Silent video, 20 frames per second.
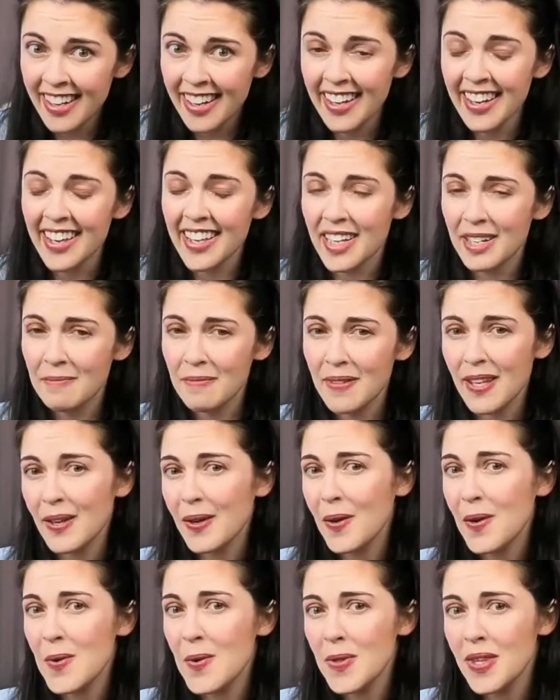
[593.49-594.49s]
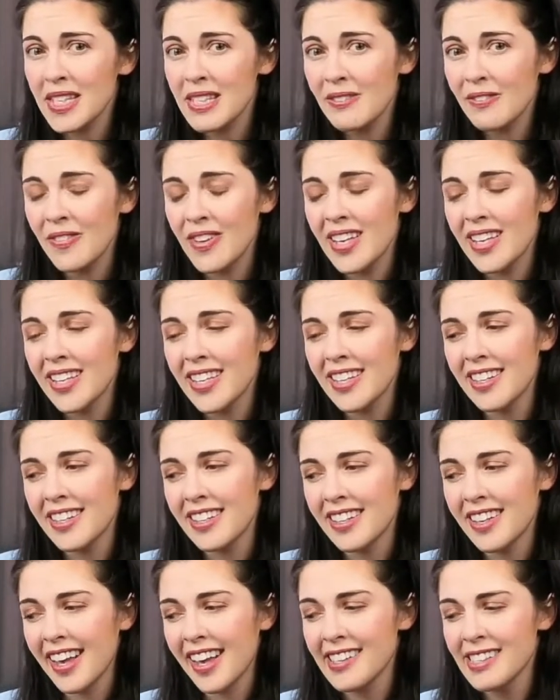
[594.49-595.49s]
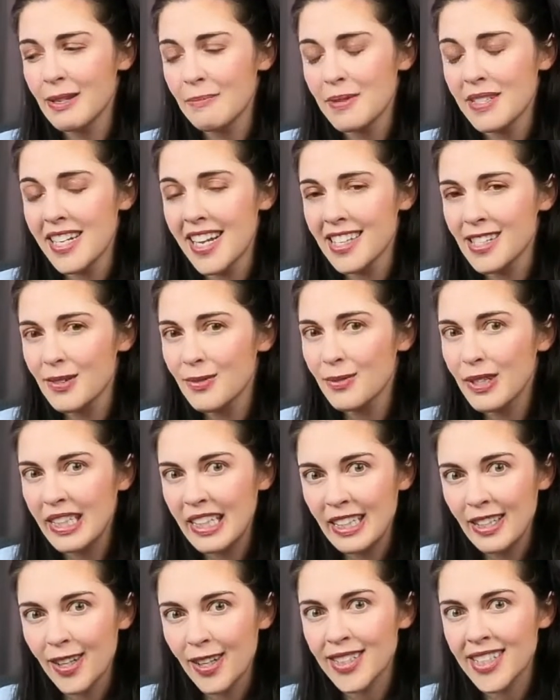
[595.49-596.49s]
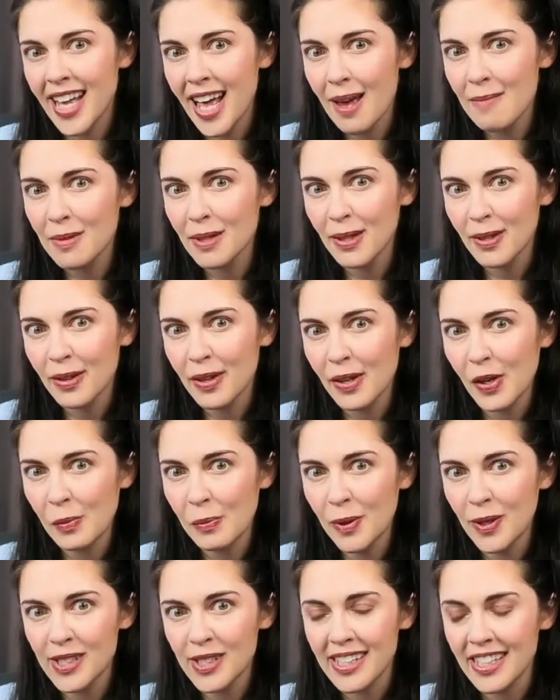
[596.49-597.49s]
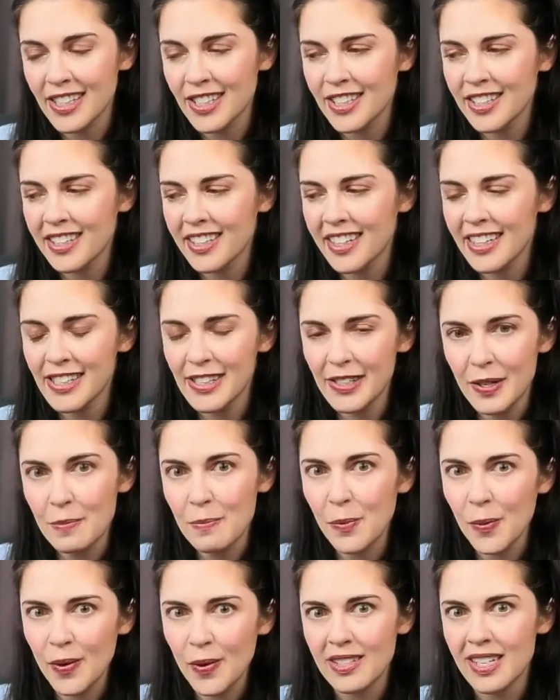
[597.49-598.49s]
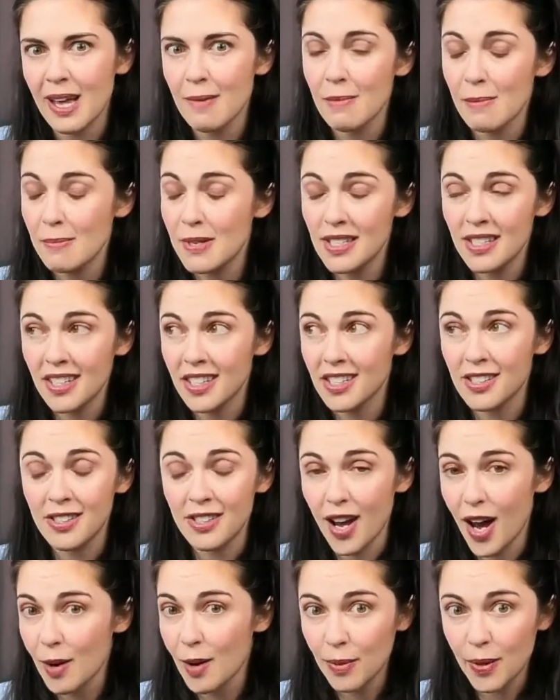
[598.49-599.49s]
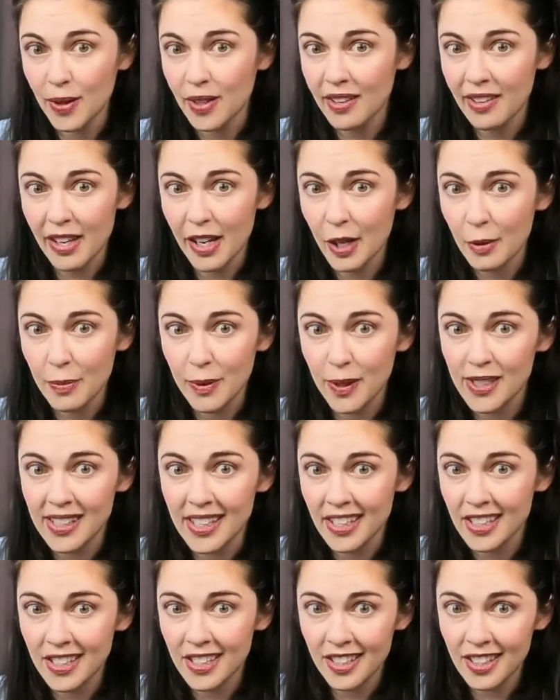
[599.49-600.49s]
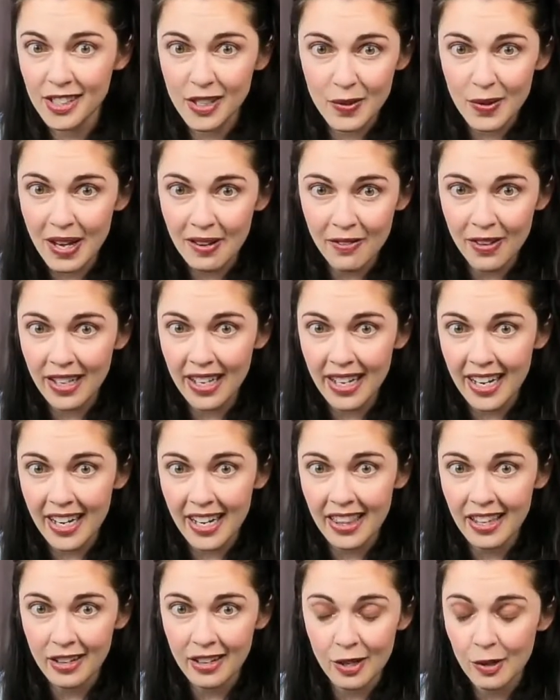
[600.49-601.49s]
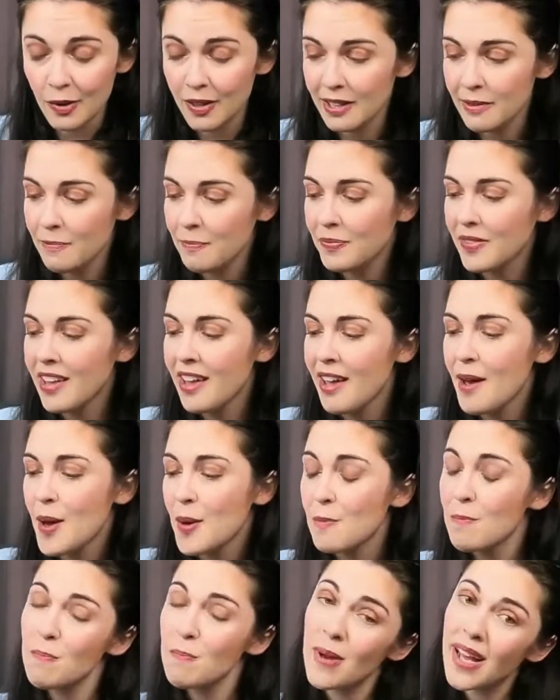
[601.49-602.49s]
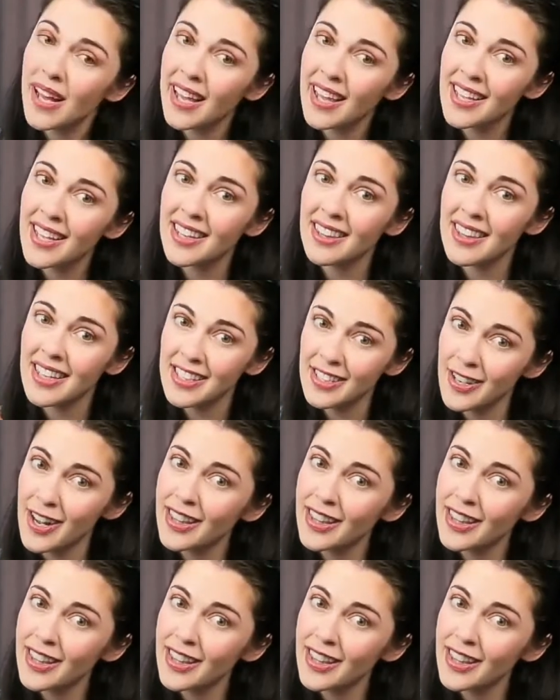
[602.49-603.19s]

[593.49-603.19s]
And I'm like, oh, that's fun, except it takes a really long time to look at your book section. And at a certain point in time, I'm just going to stop looking at your book section because you never get anything new in. but that's not the